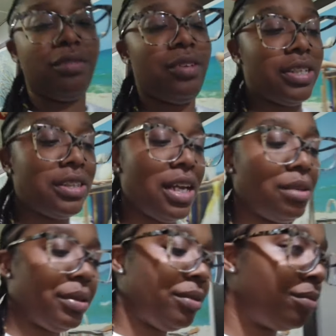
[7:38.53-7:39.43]
of Grey's
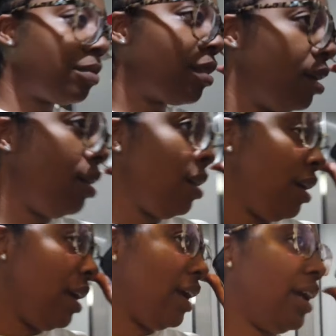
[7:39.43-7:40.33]
Anatomy.
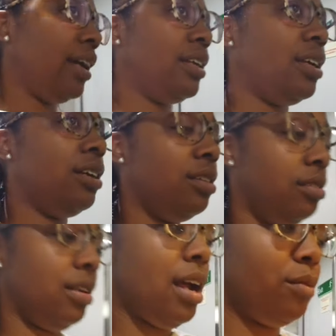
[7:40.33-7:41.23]
And
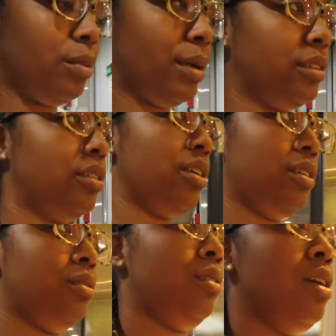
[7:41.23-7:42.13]
now we're about to
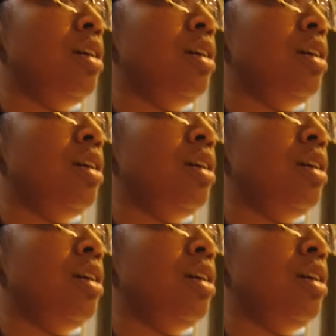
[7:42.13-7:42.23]
go